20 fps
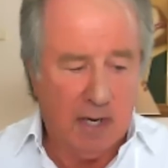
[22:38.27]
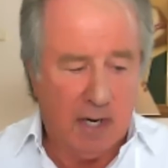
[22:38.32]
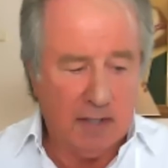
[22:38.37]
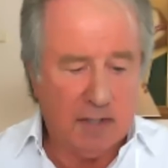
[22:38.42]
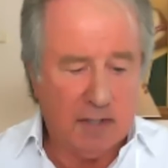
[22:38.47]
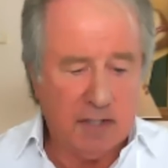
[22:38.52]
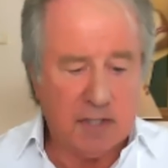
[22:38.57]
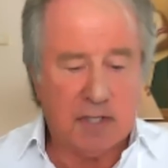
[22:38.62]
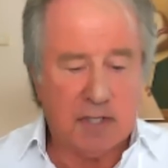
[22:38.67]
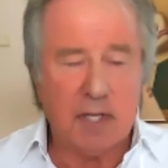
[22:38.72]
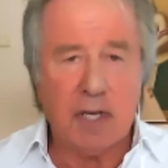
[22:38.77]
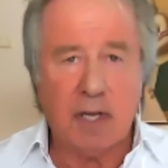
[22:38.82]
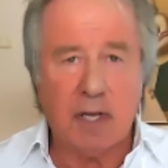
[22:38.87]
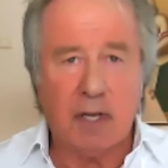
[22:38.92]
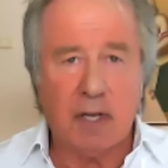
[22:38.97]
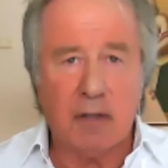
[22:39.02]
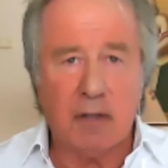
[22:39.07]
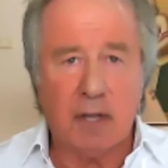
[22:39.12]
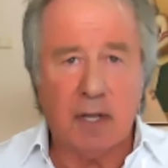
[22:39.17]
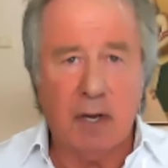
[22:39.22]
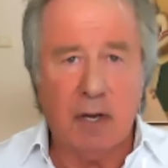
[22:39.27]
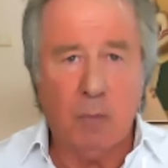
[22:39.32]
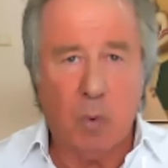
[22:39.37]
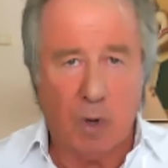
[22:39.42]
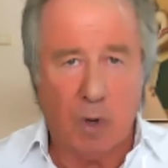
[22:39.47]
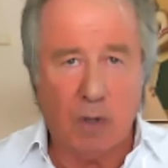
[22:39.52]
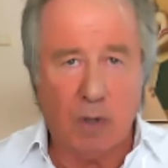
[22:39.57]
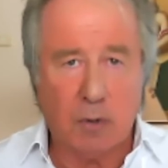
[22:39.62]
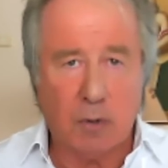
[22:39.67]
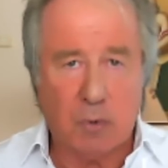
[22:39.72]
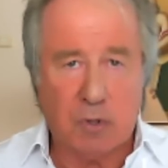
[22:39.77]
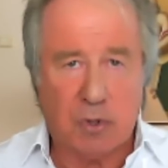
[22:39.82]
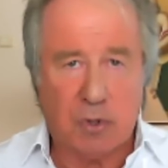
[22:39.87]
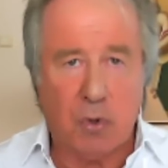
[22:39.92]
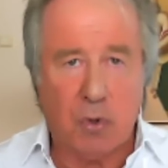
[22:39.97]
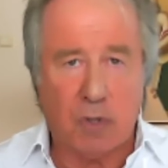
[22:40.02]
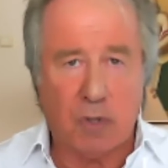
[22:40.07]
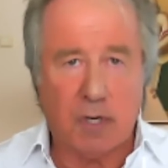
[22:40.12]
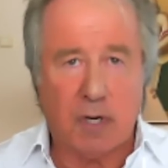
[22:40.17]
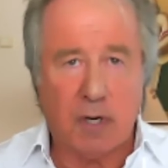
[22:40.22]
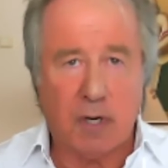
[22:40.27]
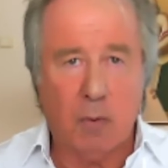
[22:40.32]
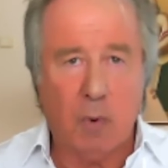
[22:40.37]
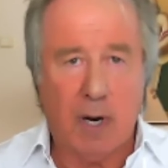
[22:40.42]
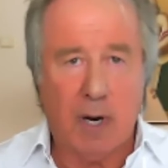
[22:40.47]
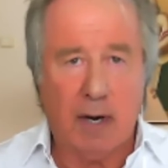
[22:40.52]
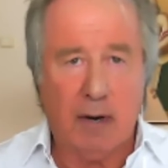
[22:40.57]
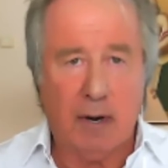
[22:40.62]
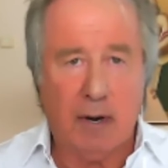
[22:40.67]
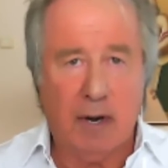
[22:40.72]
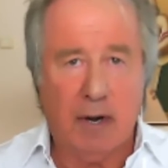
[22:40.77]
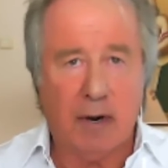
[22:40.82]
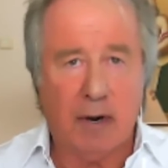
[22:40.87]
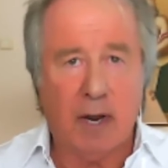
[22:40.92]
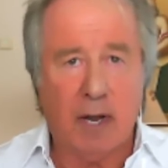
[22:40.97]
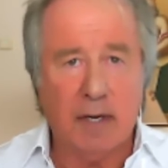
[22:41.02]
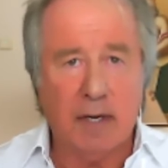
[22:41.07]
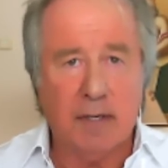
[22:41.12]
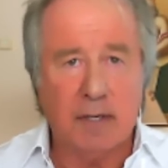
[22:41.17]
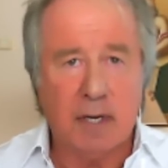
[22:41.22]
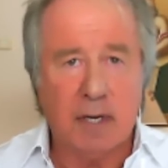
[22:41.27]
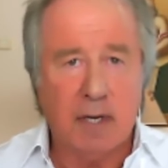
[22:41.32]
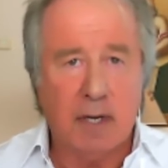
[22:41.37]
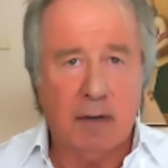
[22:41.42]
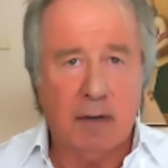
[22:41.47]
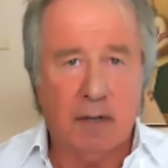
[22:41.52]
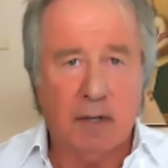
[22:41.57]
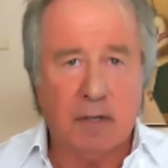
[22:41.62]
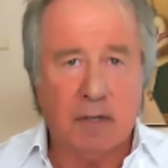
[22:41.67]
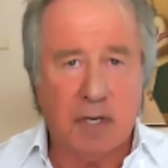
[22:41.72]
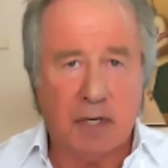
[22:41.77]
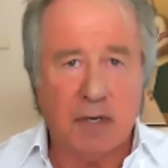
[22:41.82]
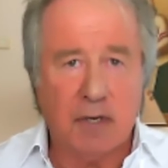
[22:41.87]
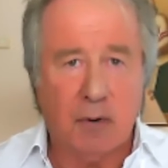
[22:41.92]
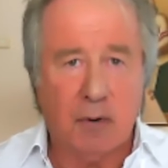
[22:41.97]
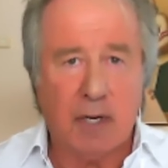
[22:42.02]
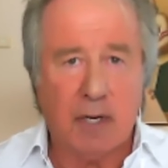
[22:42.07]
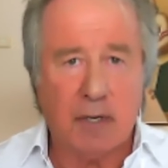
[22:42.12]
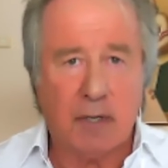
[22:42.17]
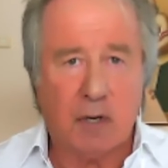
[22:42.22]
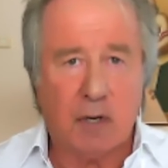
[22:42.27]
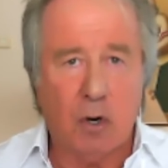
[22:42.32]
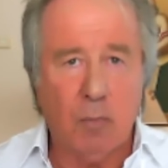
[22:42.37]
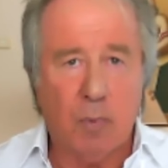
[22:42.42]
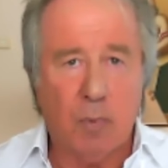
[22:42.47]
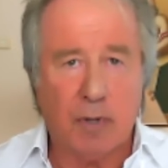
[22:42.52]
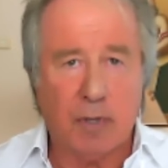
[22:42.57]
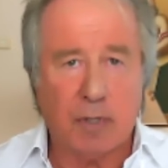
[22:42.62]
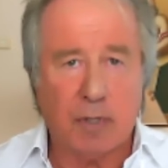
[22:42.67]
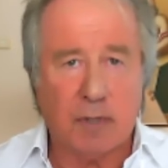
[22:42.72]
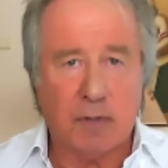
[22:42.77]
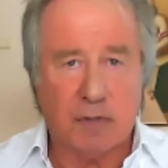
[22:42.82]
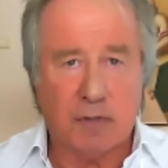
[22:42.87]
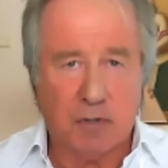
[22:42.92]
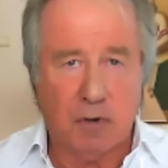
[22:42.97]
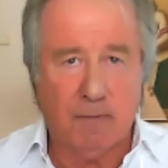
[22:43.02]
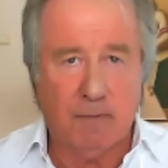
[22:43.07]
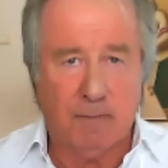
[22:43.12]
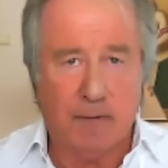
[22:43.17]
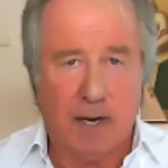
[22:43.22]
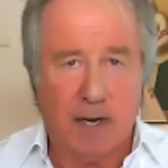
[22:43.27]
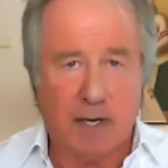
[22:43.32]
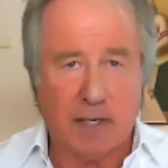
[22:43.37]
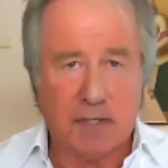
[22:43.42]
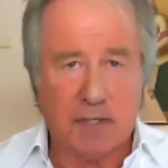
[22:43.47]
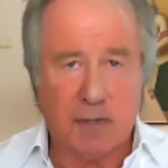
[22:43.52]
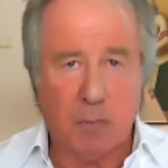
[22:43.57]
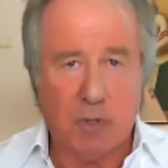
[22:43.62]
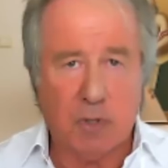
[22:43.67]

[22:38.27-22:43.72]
I just think the world was caught unaware here and didn't know how to cope with it so fast.